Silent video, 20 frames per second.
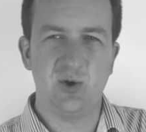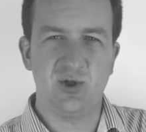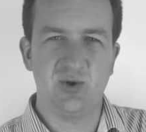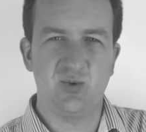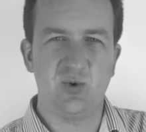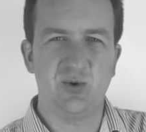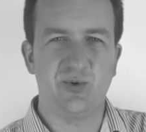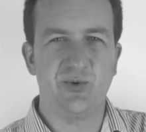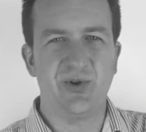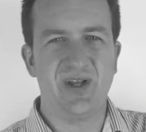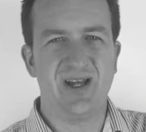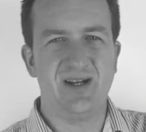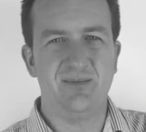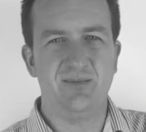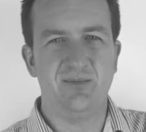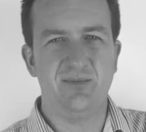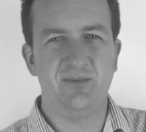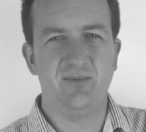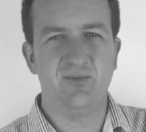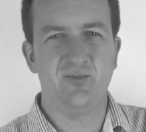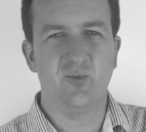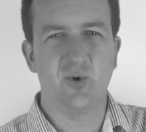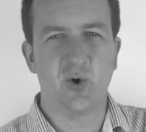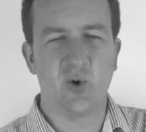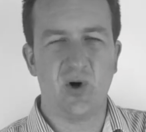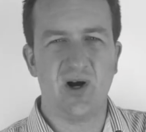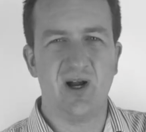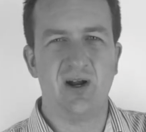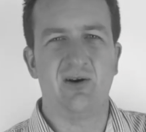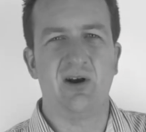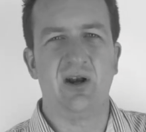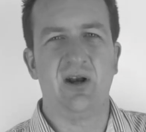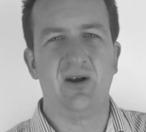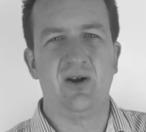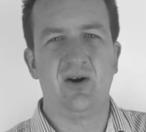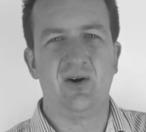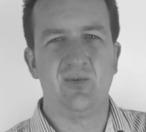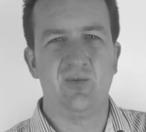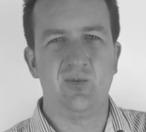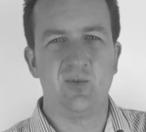which will then require a
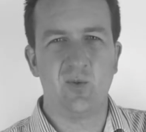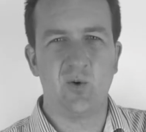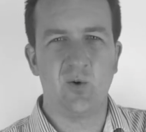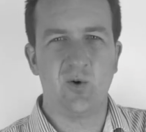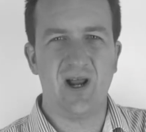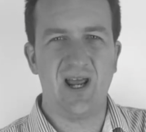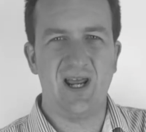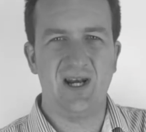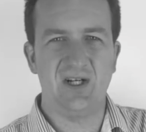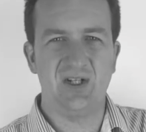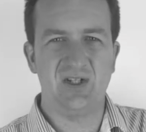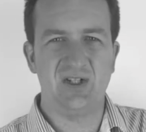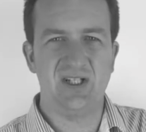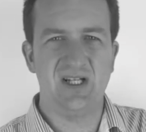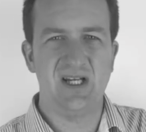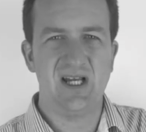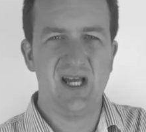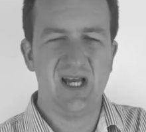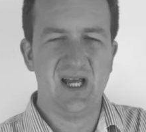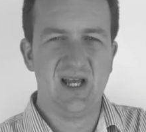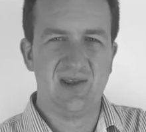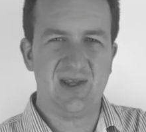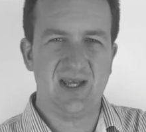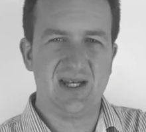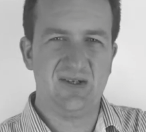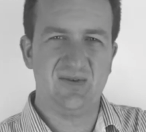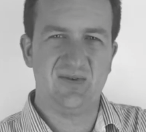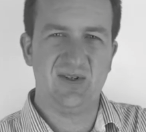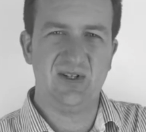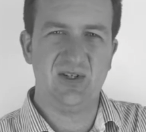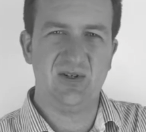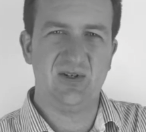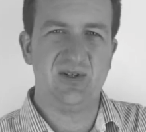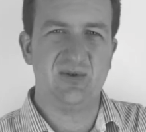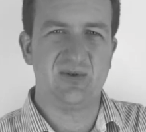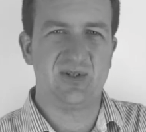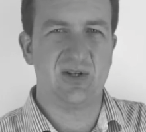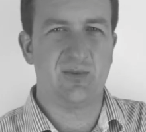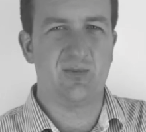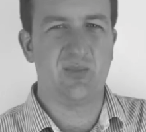lot more energy than if the
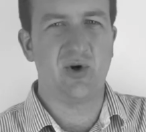unit was